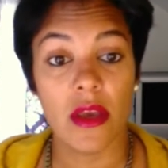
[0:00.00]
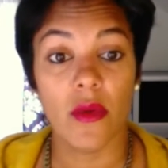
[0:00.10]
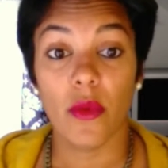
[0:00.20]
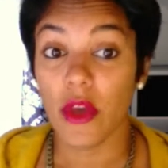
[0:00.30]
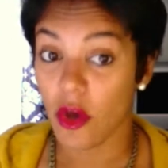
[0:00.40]

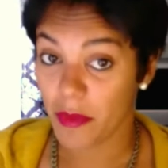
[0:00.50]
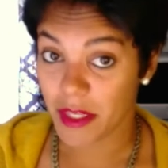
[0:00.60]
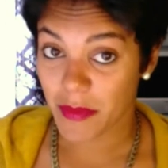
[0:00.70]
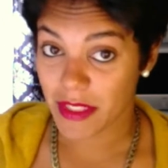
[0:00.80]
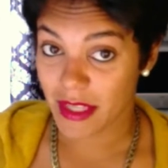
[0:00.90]
We all
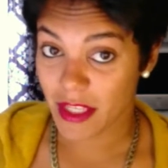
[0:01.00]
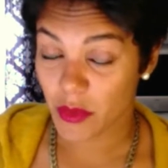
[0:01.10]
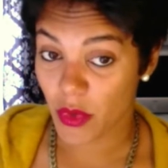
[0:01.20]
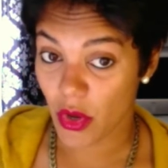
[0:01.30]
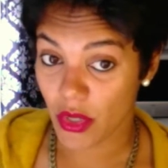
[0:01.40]
make
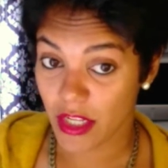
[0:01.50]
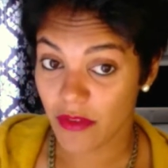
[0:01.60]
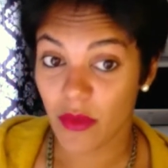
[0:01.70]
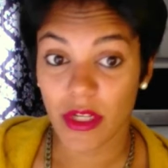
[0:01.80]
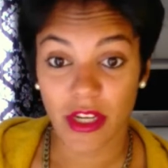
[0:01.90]
mistakes. We all
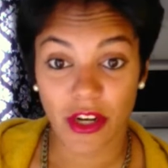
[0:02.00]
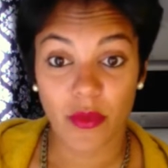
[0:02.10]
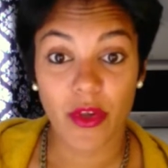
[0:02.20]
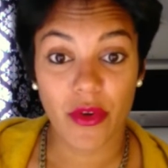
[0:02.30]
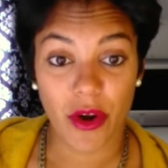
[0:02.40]
live. We
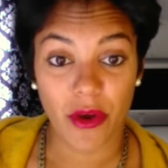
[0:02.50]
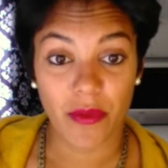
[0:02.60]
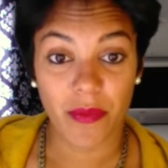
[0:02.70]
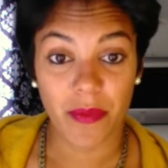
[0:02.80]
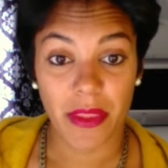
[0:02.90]
learn. We grow.
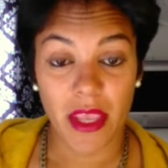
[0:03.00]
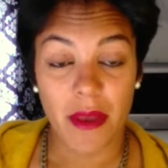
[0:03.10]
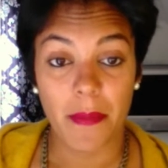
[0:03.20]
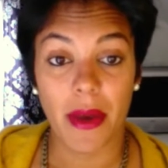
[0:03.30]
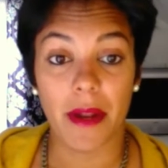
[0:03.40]

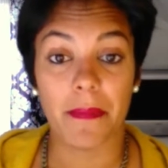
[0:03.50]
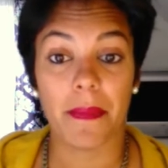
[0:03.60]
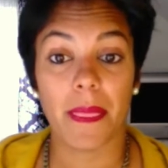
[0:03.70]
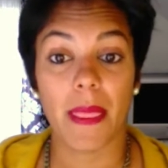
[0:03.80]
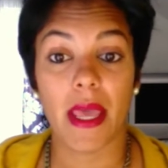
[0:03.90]
But
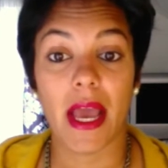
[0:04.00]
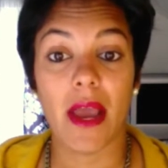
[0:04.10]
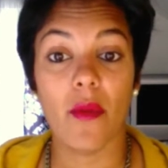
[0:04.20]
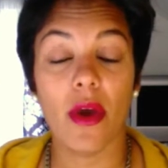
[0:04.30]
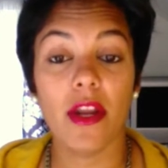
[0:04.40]

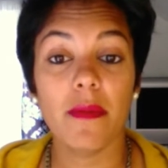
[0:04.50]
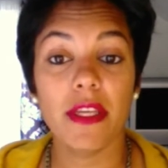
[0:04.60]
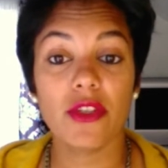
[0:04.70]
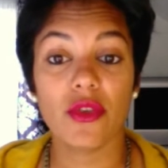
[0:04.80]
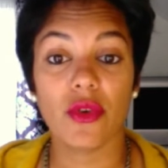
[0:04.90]
I want to
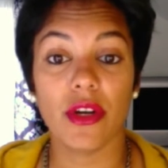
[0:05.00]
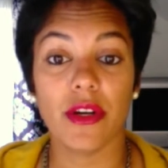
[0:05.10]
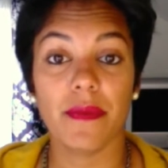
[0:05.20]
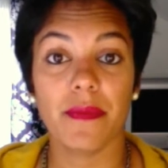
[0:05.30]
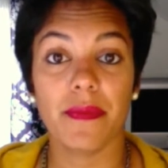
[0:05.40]
make
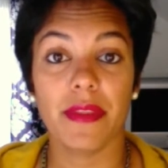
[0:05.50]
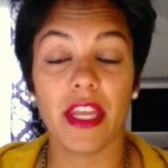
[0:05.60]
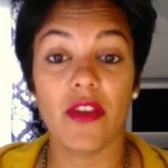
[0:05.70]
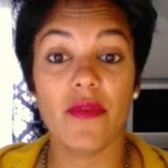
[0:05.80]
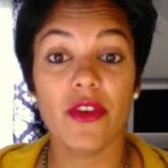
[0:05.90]
sure that
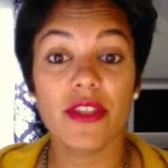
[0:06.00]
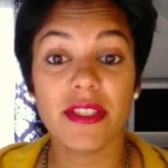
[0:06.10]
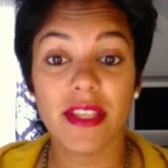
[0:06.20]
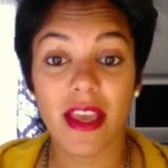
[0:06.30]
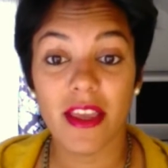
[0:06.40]
if
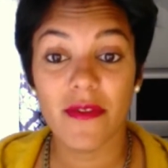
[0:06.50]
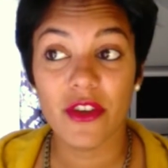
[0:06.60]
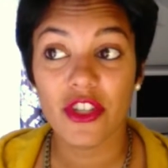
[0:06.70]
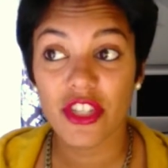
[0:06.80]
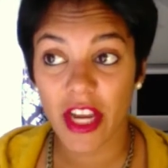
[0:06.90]

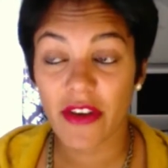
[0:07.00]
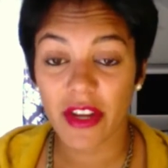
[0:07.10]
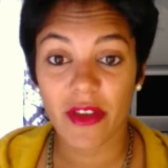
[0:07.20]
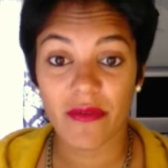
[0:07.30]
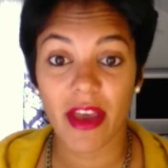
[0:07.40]
you're
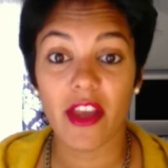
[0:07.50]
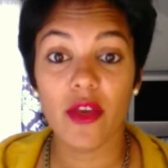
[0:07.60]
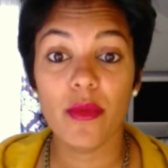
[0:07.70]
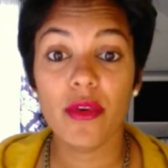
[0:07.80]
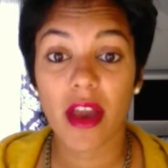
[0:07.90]
sharing
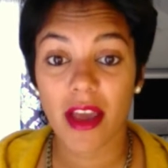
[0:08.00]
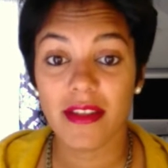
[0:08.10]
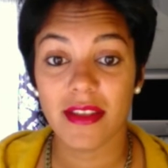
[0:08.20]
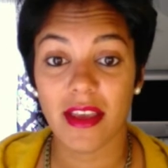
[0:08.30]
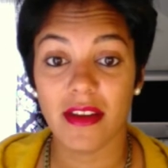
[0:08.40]
valuable
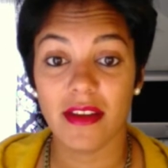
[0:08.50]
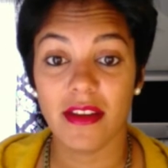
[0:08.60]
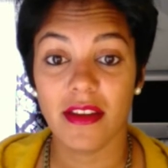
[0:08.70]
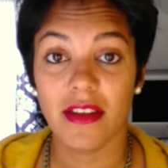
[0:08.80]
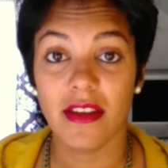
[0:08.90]
content,
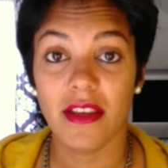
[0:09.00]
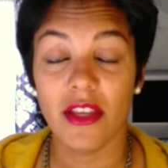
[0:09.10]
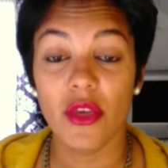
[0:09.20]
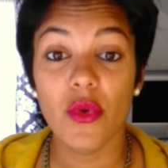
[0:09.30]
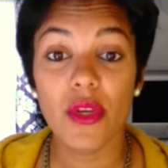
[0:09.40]

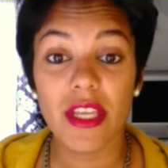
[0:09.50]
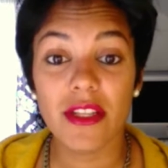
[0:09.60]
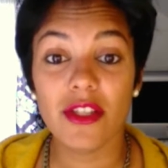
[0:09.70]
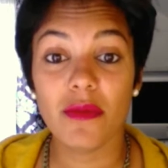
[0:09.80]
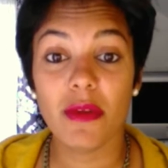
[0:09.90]
you
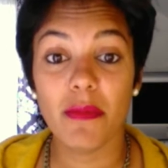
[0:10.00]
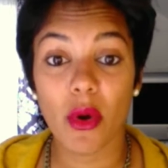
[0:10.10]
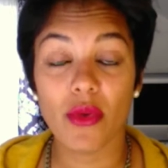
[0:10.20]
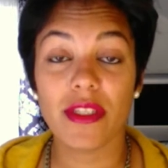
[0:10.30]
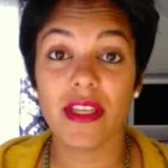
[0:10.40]
need to be
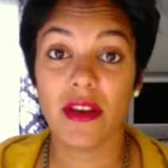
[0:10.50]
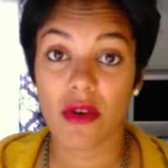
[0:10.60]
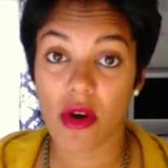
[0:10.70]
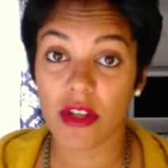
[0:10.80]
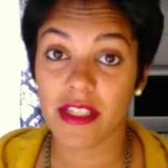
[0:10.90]
posting a
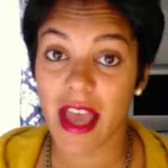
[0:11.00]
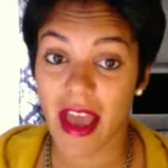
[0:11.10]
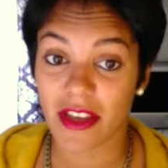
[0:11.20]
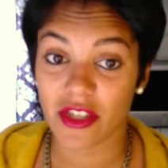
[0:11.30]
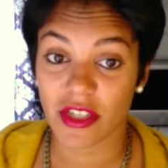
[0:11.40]
call to
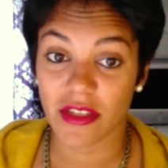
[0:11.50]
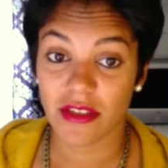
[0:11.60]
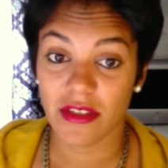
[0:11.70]
action.